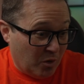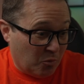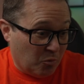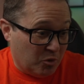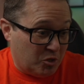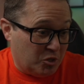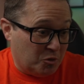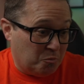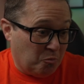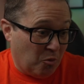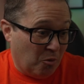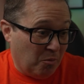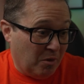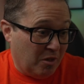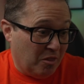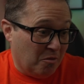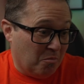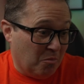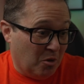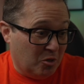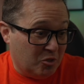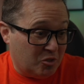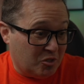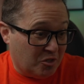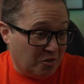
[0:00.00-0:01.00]
which is probably the
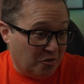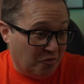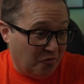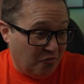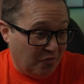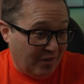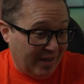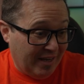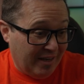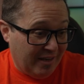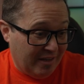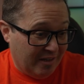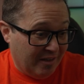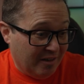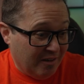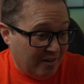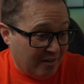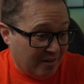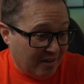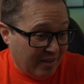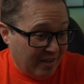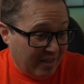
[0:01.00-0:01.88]
most convenient,